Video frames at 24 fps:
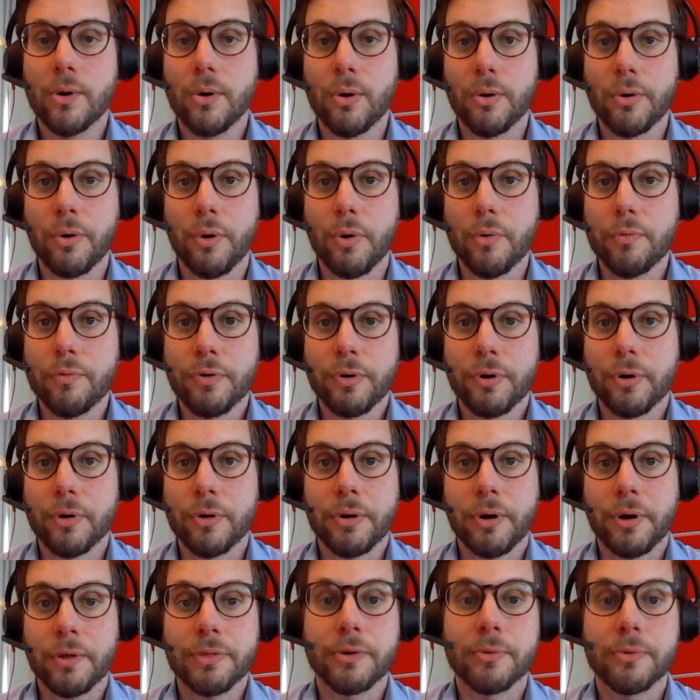or over
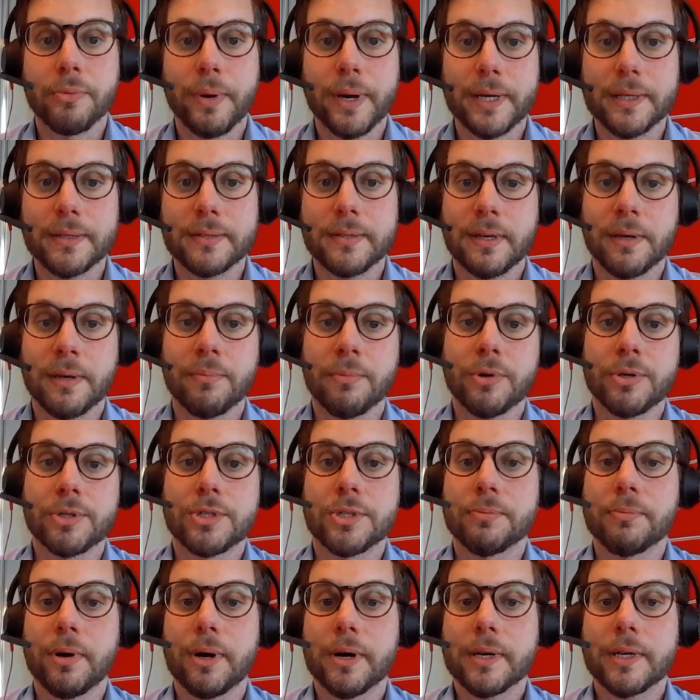or underweight
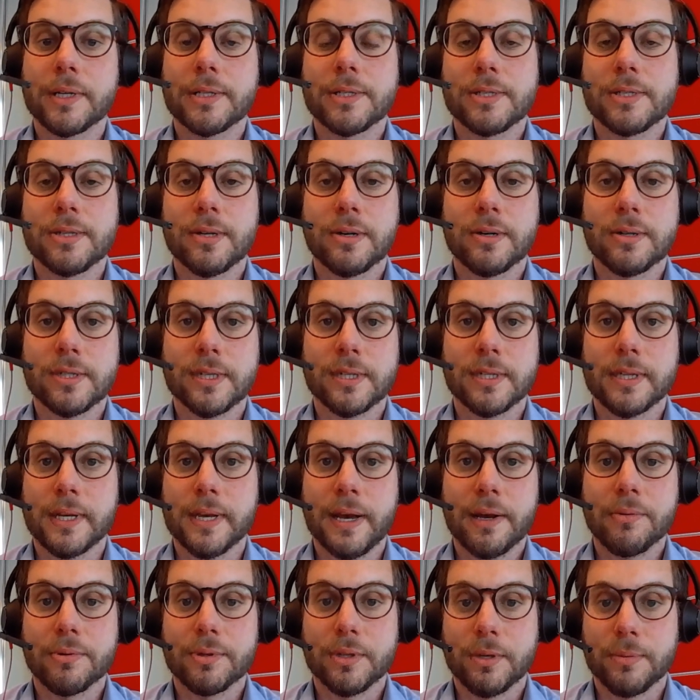emerging market stocks in the
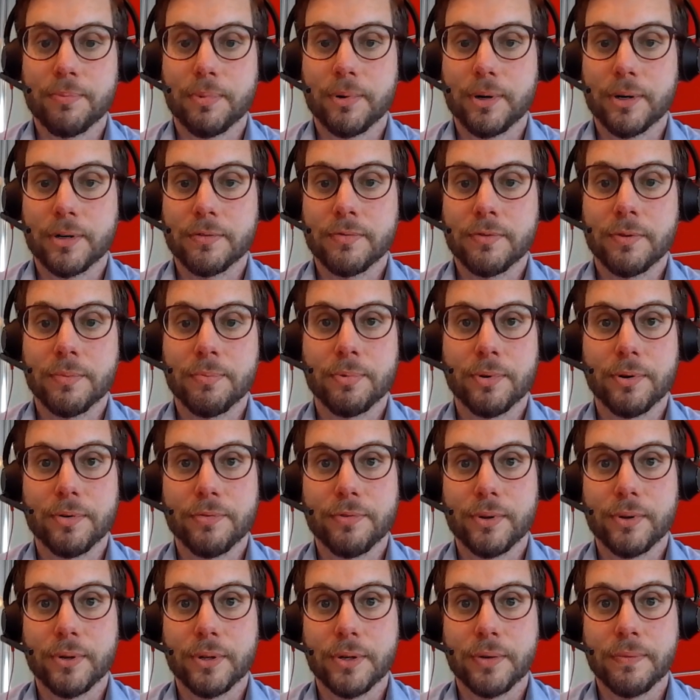equity part of the
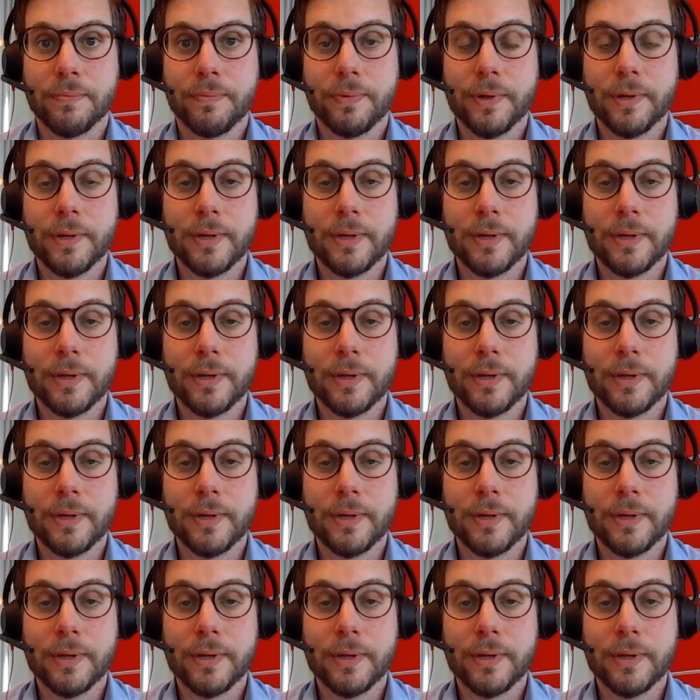portfolio.